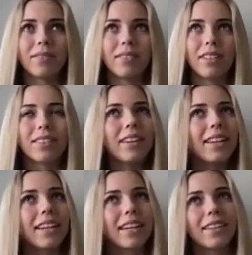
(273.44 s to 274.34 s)
They also had
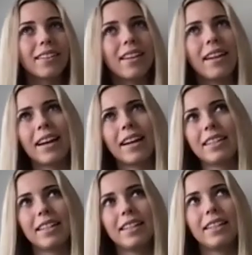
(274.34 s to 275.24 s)
like an
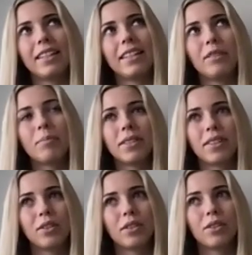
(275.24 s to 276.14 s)
ID
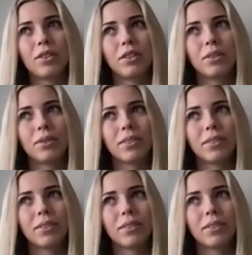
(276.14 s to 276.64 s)
position too.